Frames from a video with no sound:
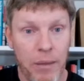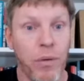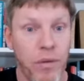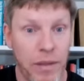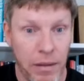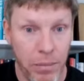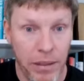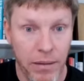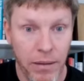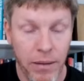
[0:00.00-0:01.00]
it would still
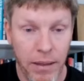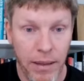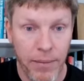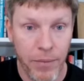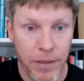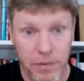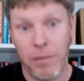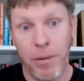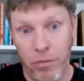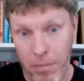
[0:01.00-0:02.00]
be
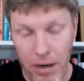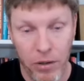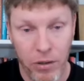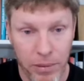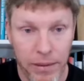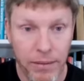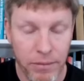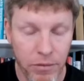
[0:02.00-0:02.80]
remarkably